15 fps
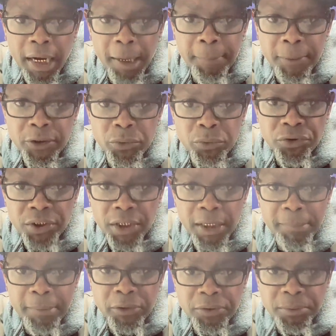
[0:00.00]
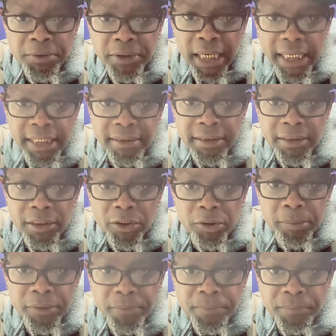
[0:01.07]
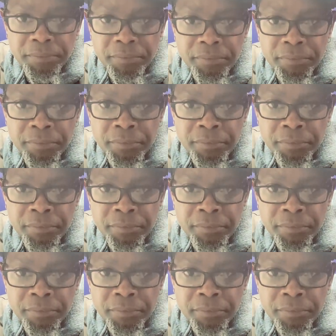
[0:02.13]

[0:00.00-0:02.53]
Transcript: I'm gonna do some on some stainless and aluminum.